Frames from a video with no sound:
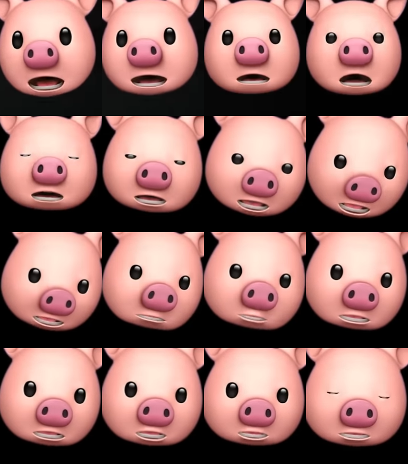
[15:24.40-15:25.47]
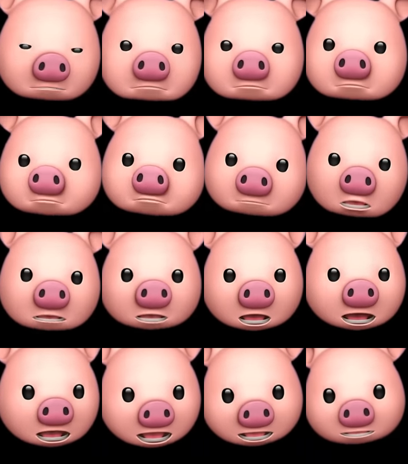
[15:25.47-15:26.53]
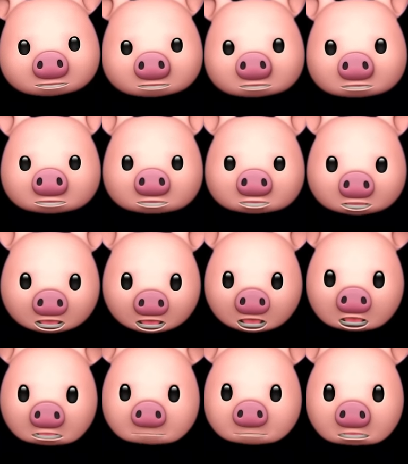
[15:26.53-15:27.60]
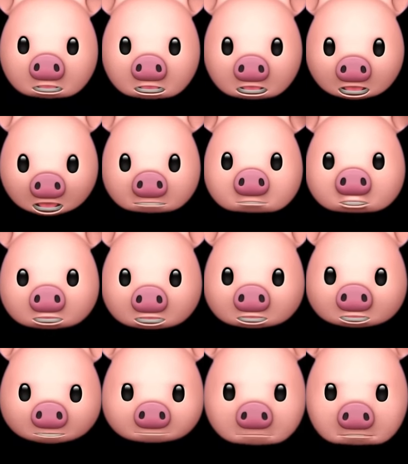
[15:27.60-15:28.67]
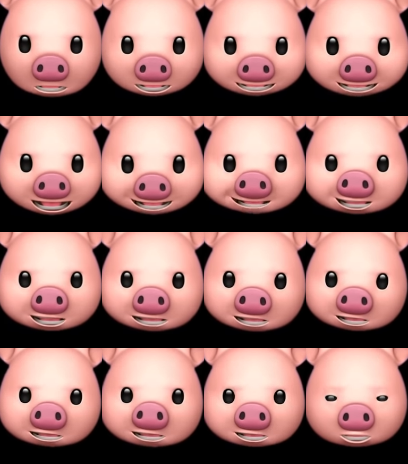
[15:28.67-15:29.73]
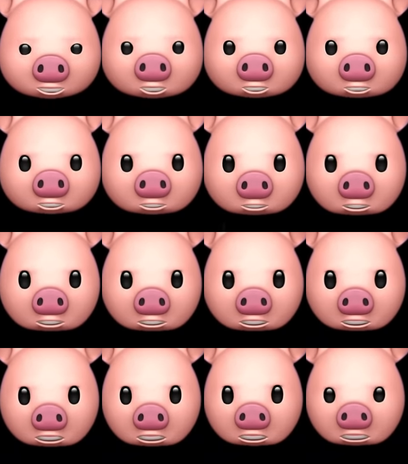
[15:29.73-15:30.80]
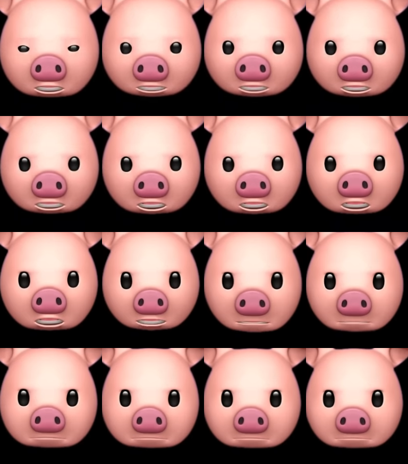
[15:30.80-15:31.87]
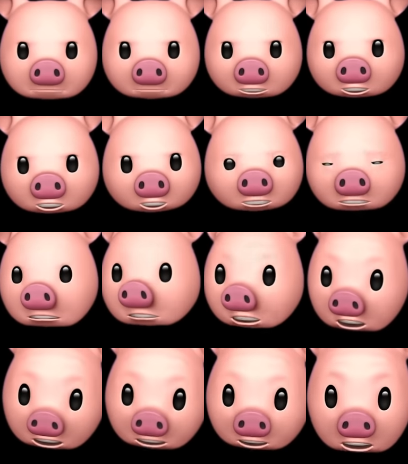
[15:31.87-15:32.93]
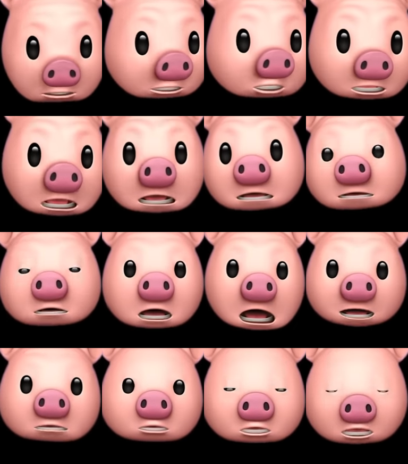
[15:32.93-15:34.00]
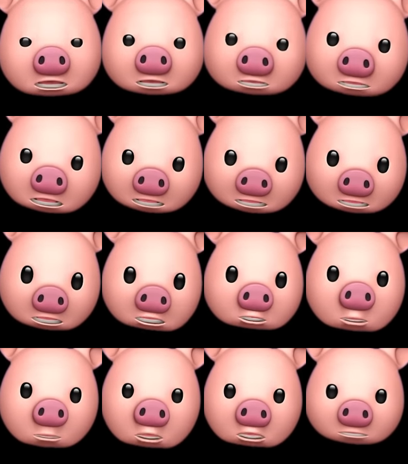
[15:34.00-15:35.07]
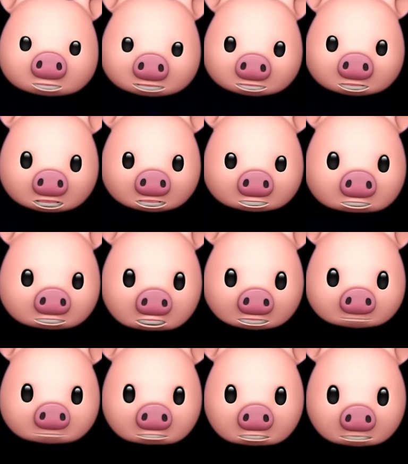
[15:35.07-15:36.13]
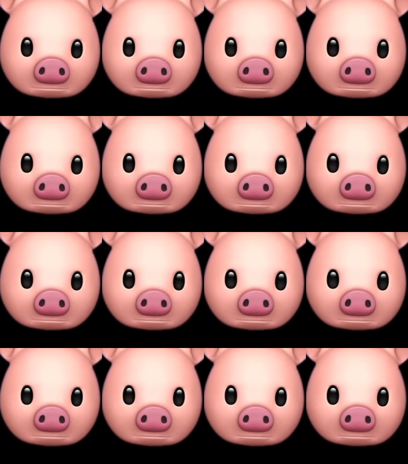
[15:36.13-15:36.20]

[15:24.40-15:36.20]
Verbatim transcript: I, I think I really just... Yeah, this is the same. I really just have to pay attention to um, just just those things, the entrances, and ignore this kind of stuff.